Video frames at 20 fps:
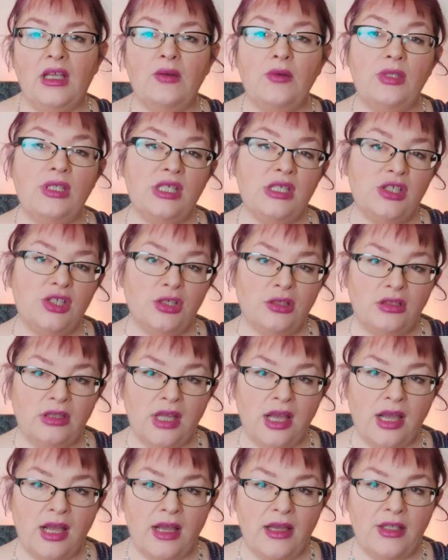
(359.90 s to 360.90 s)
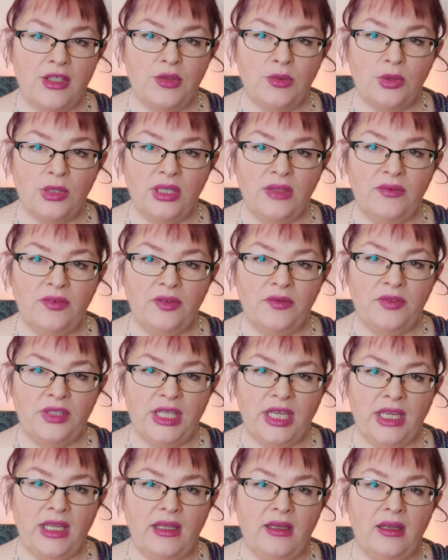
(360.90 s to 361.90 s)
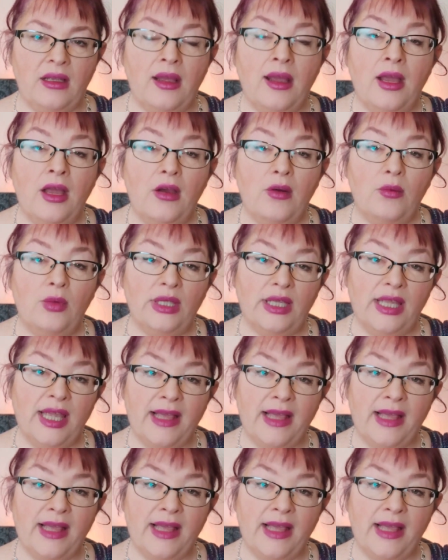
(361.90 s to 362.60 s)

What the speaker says: It was in July 2015 when